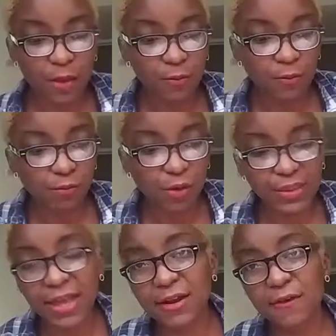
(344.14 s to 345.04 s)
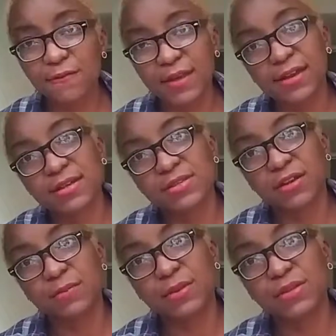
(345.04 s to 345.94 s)
wrote down our fears
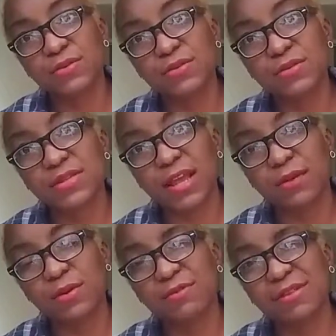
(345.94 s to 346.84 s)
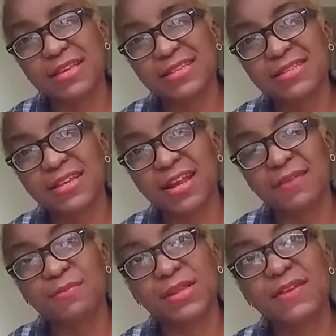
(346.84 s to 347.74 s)
on balloons, and we released it.
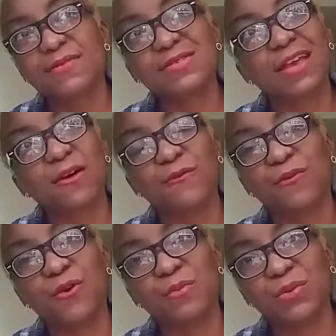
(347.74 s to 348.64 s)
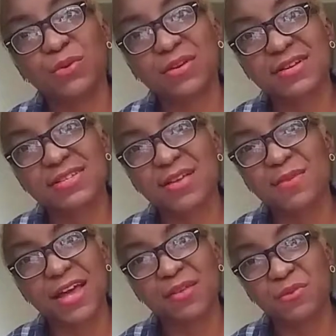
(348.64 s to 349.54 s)
I believe it was like a full moon or some
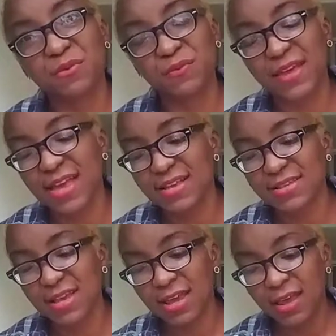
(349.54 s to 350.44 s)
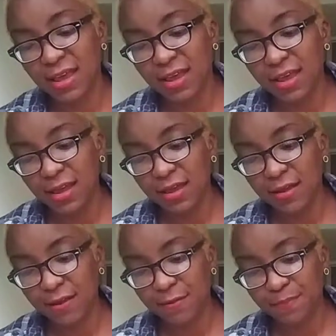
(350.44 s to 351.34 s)
kind of moon phase.
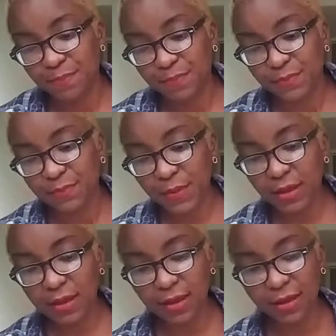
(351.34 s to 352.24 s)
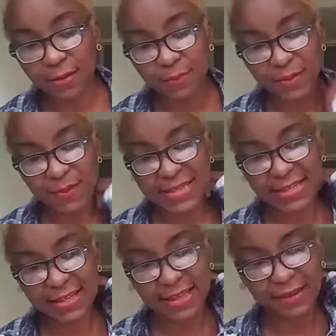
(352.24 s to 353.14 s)
But
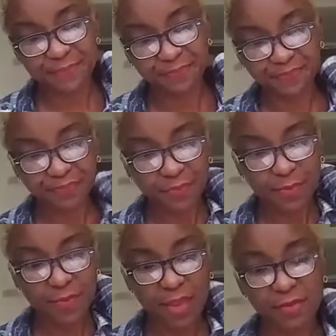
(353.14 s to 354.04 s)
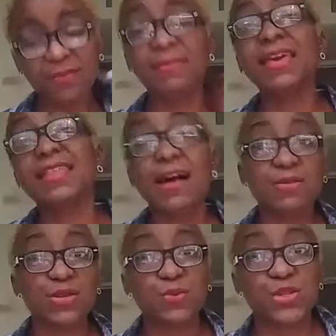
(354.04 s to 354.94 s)
basically, to me, that
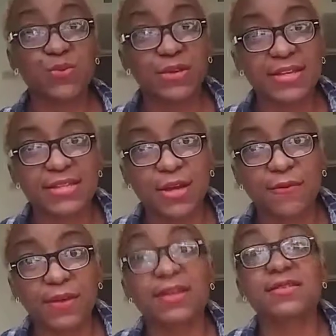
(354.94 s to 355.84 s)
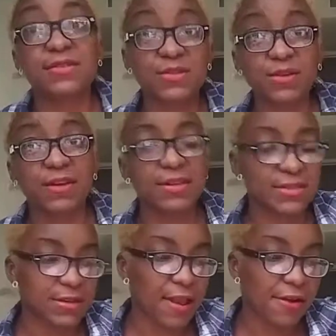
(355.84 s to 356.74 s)
was a ritual in itself and a sisterhood
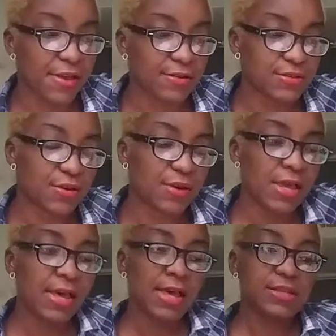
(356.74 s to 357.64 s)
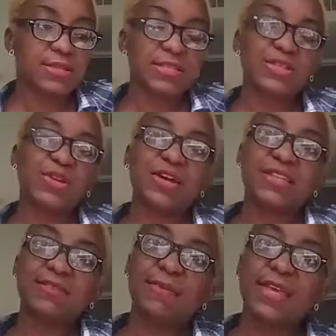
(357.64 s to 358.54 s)
scenario. So the
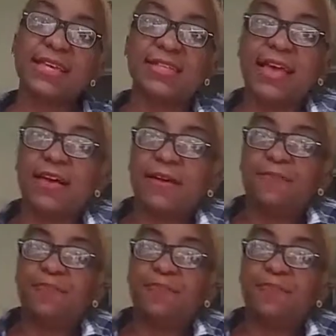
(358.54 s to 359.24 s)
sisterhood to me is like